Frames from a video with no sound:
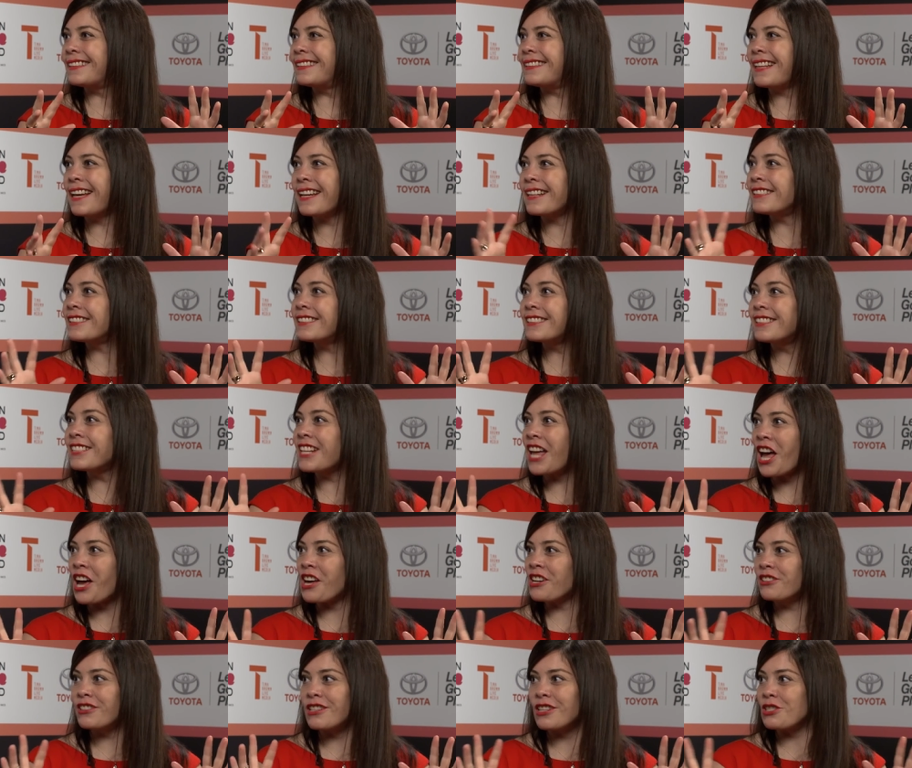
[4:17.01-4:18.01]
That is
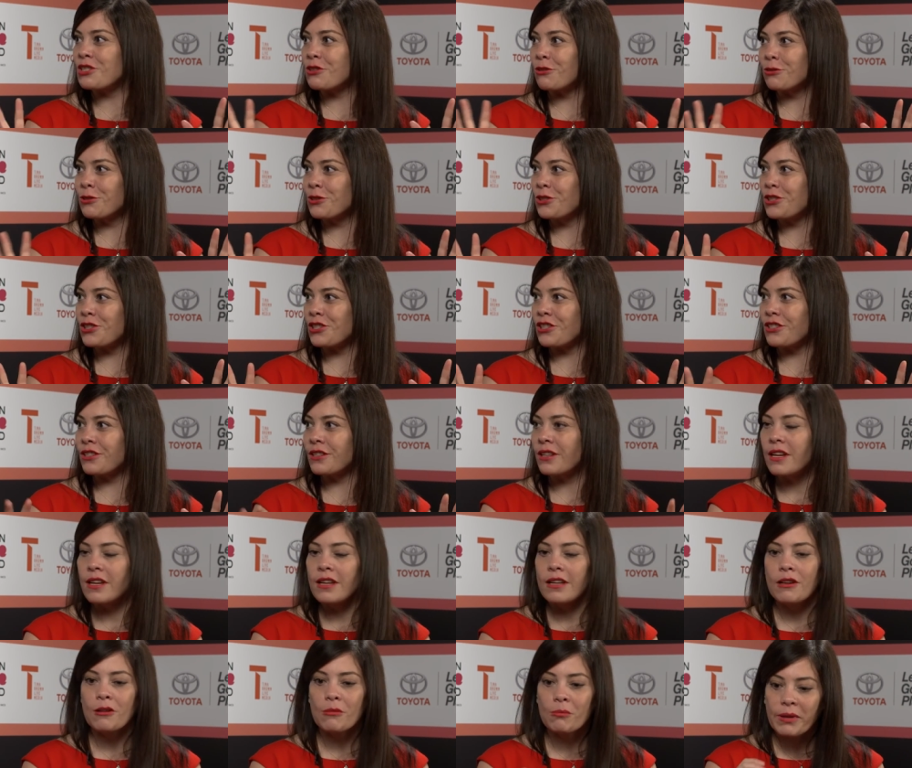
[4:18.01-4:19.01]
not a solution.
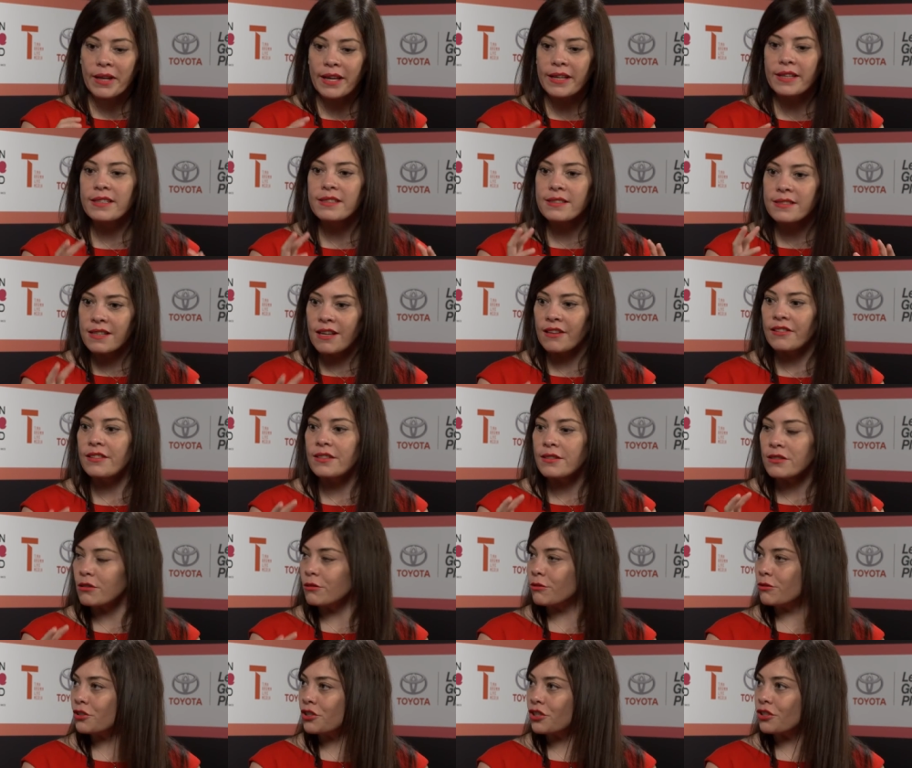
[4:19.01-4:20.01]
Complaint is not the
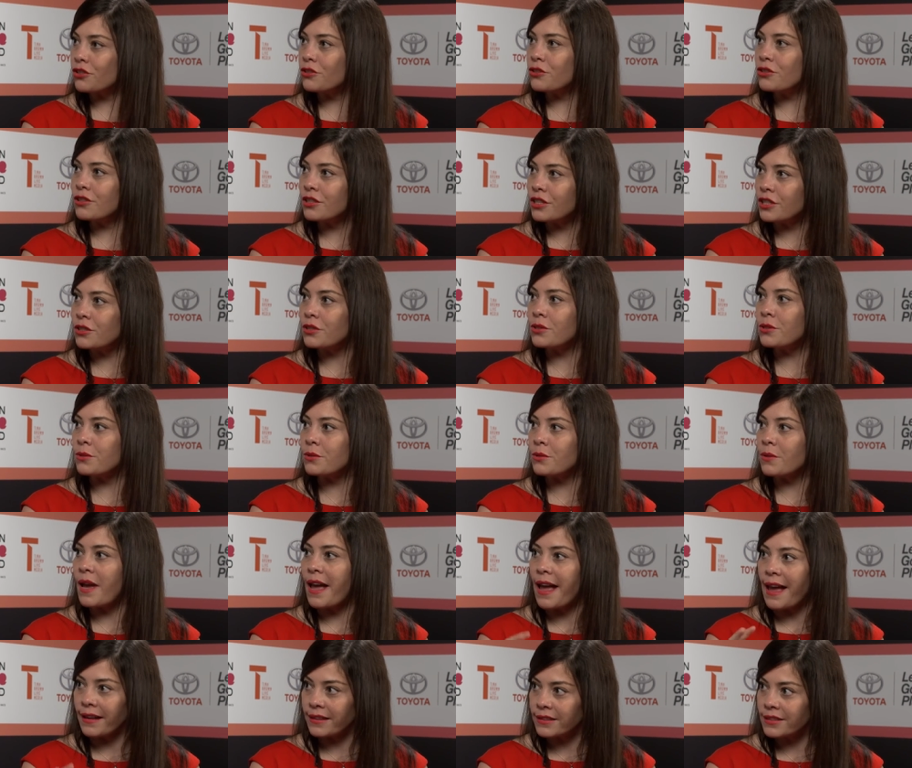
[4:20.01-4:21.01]
solution. You need to
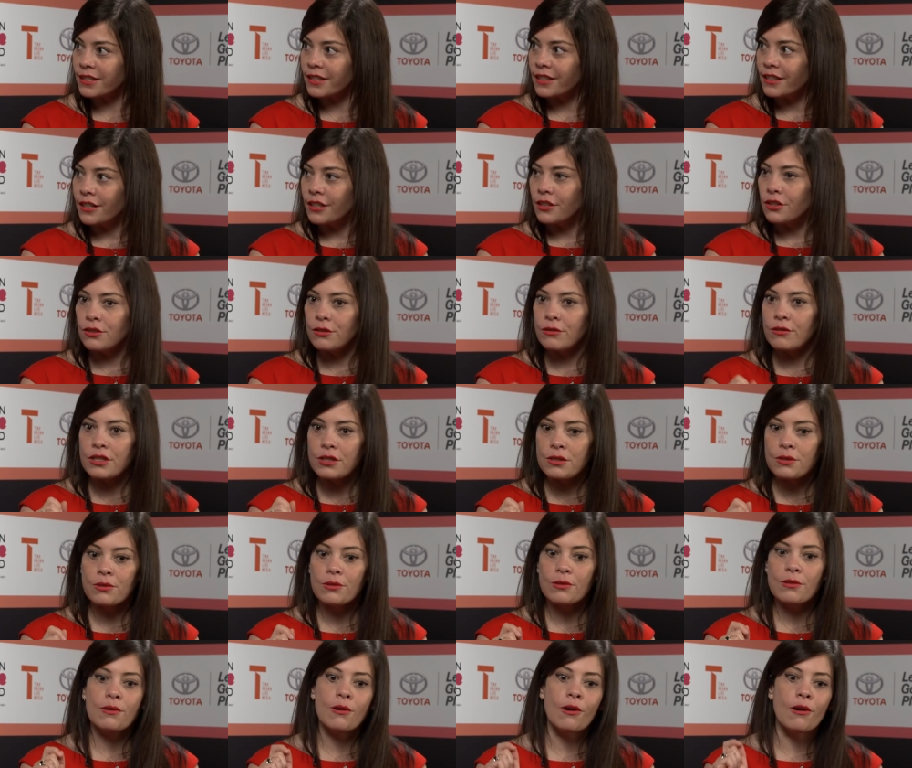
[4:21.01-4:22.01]
act. You need
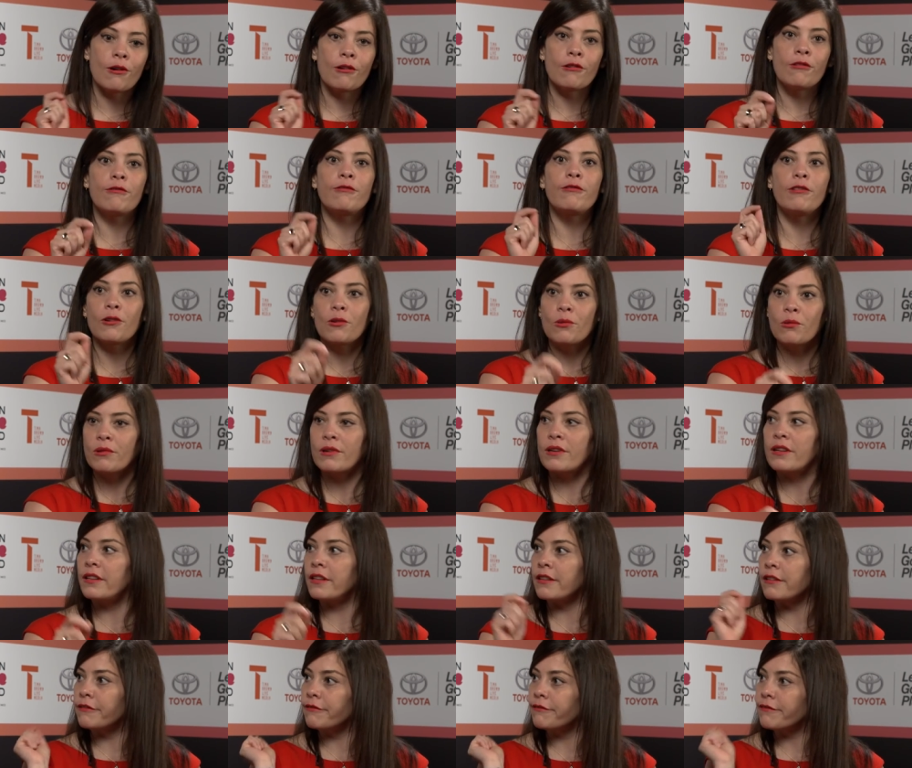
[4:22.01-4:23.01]
to go
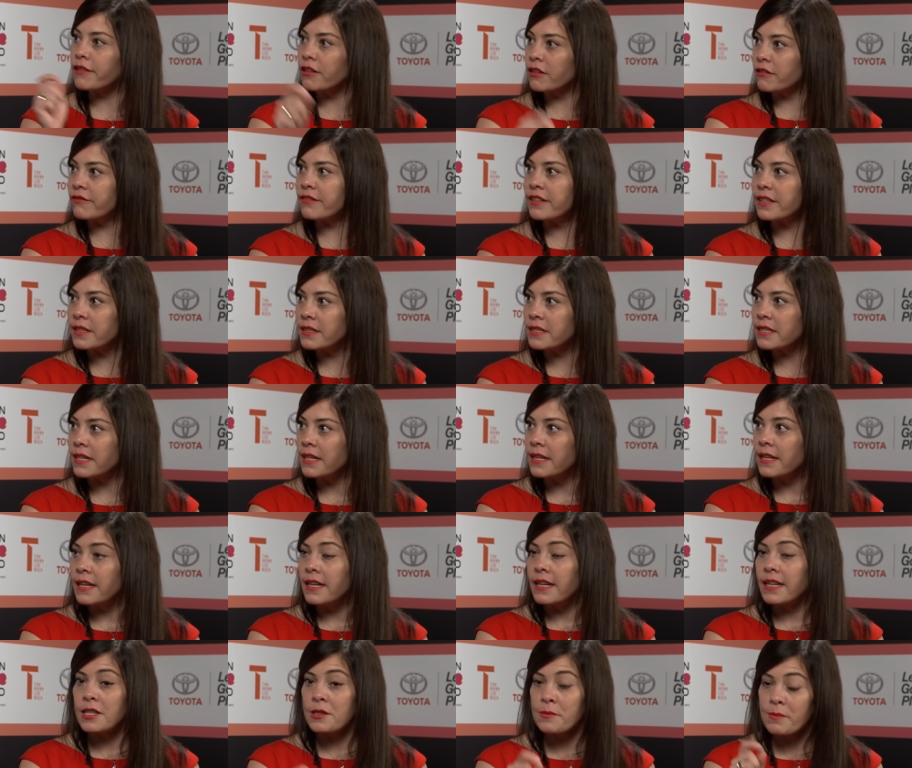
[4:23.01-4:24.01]
forward in front of it,
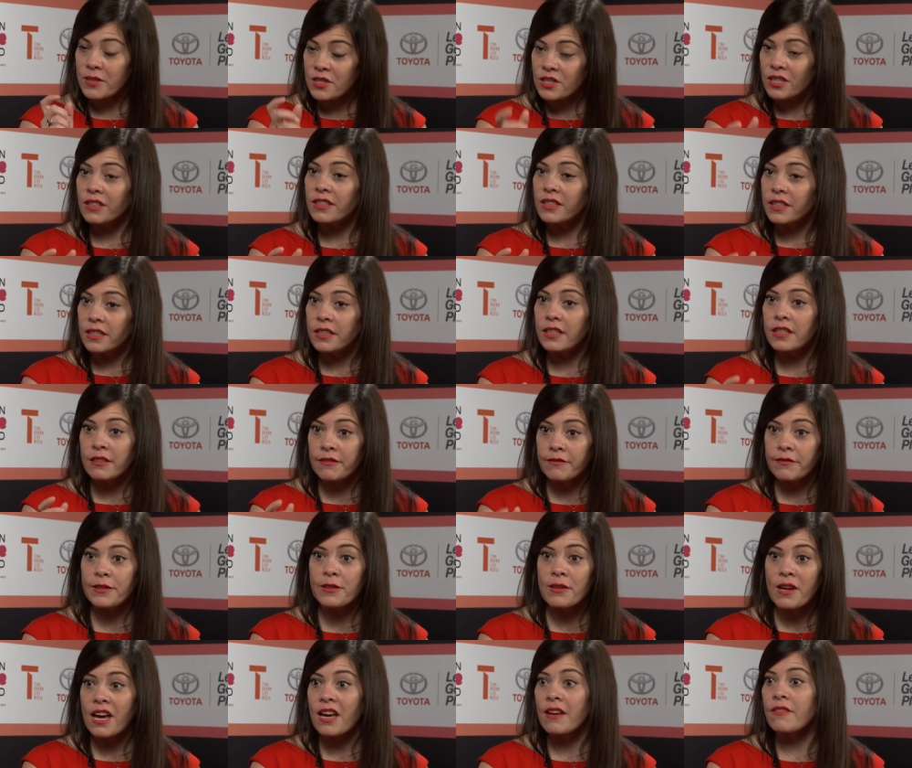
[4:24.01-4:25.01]
especially if
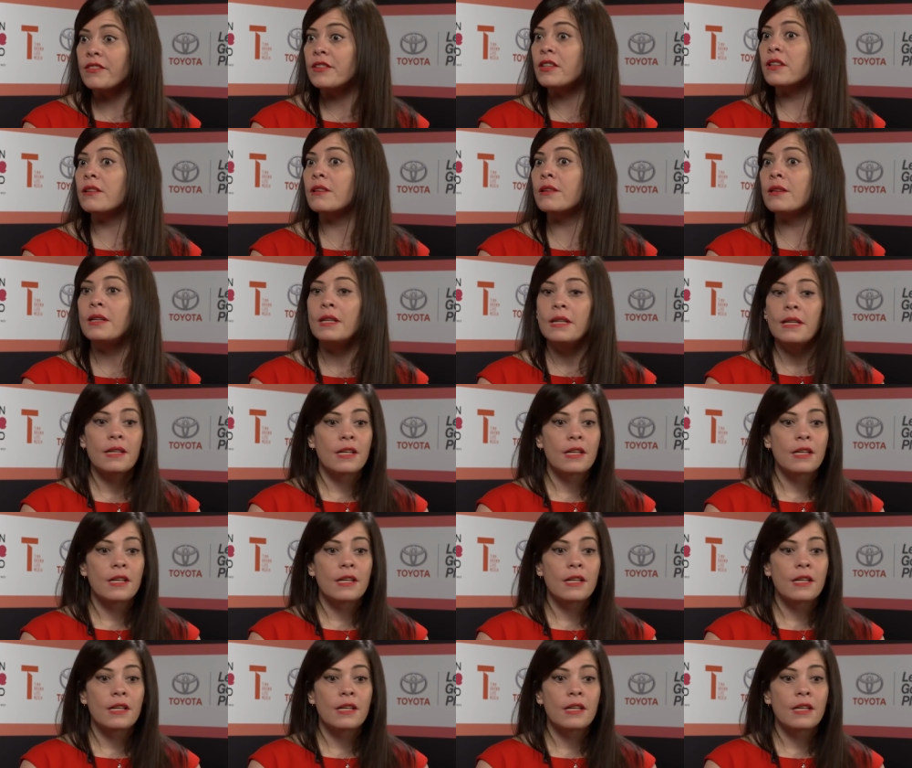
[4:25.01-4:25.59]
you have the